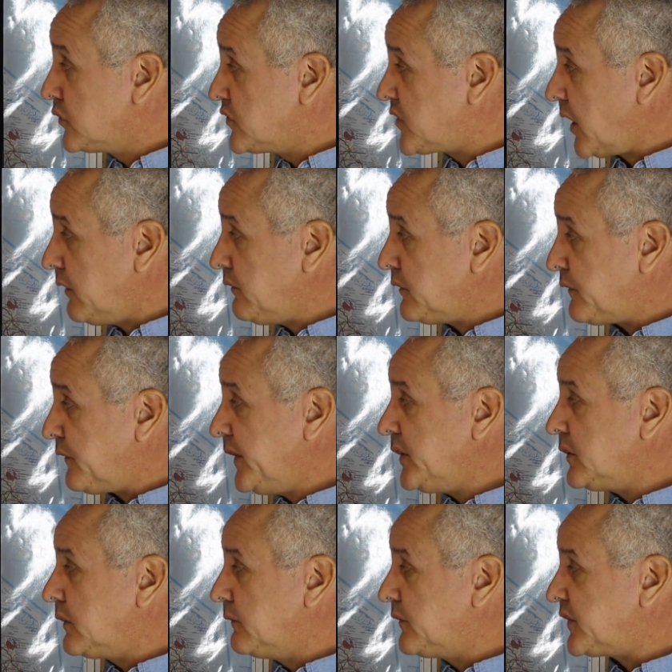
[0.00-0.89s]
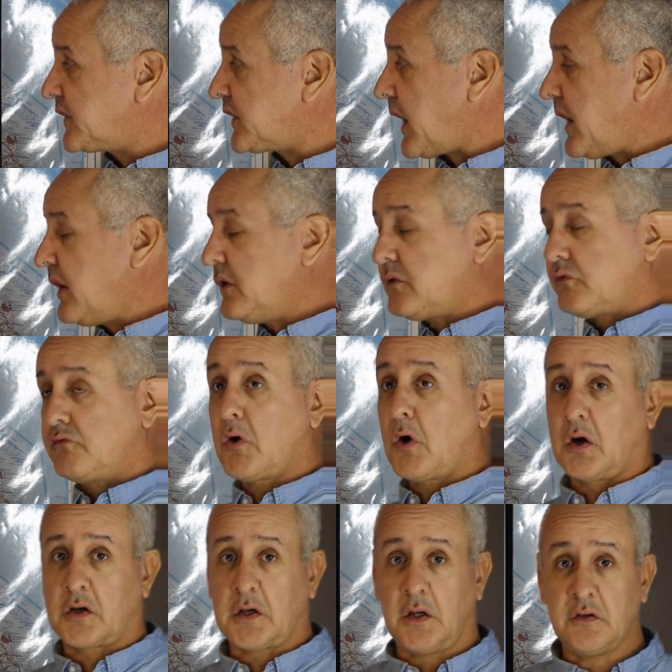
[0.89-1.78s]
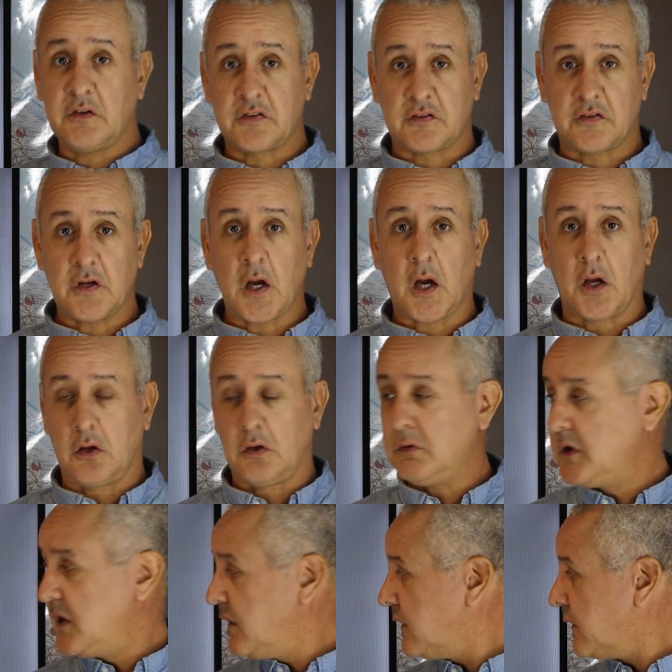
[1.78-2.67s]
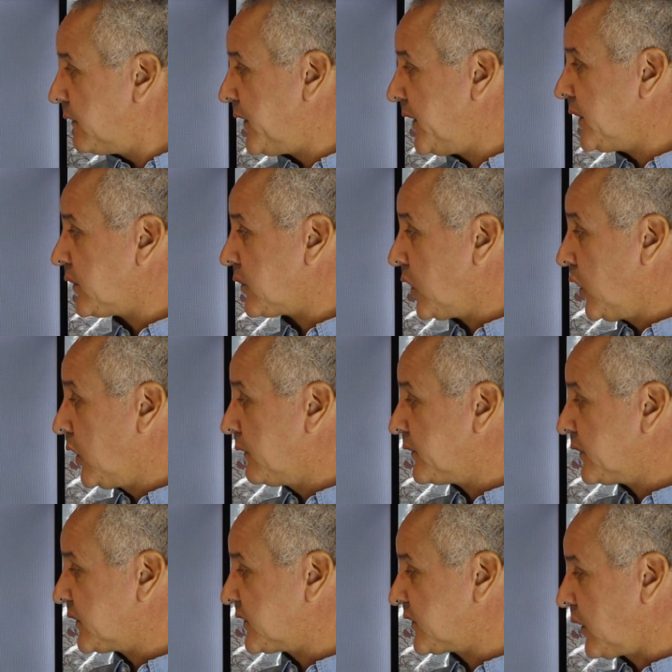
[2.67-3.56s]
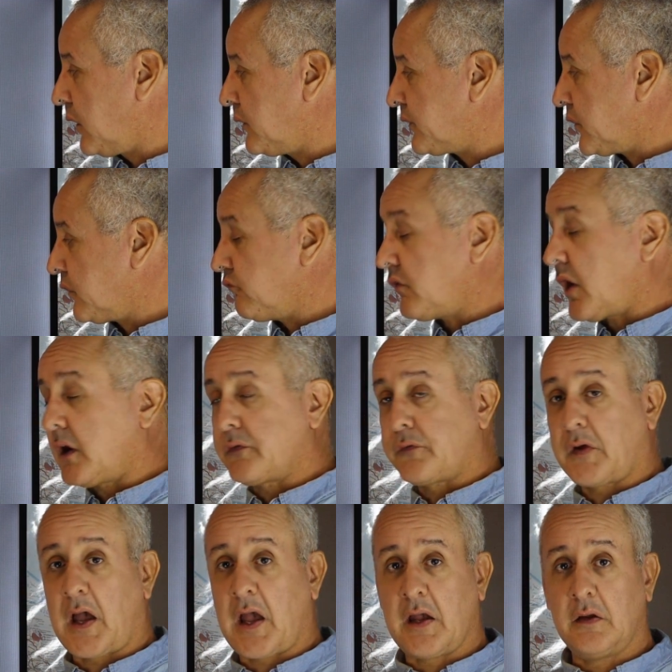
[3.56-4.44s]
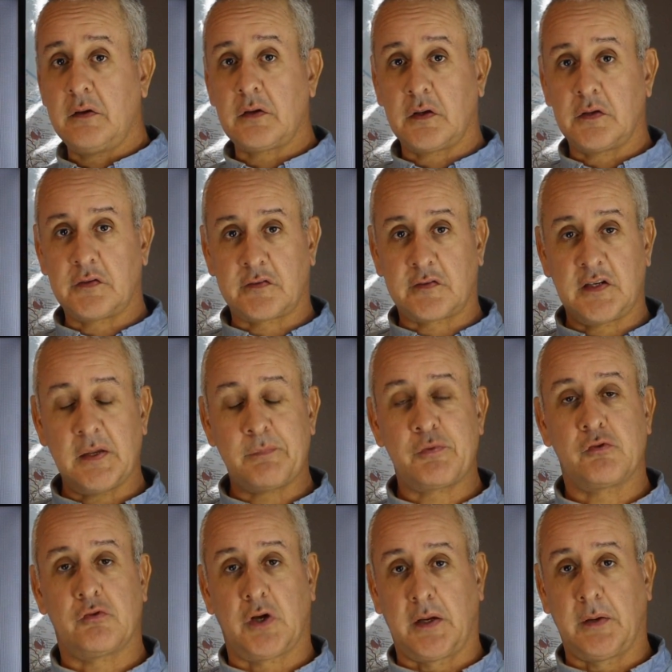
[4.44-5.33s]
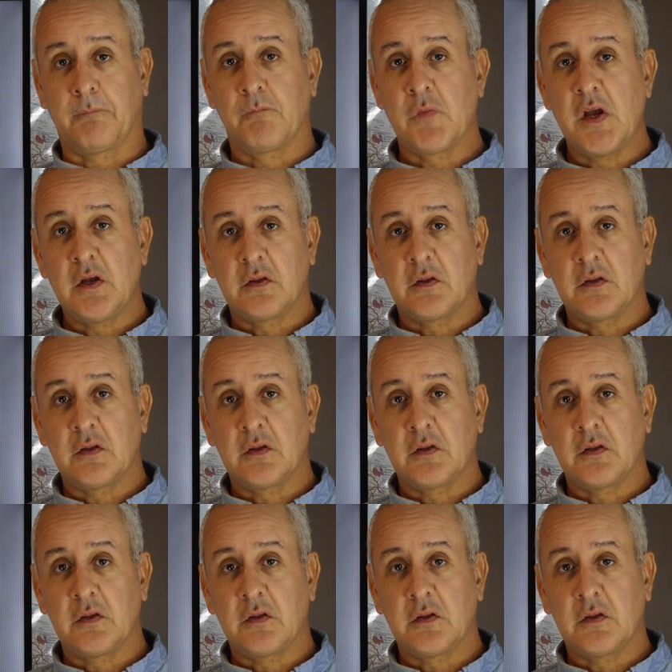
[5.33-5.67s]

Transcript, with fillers: don't think of sand, rock and snow, think of soft, rough and slippery.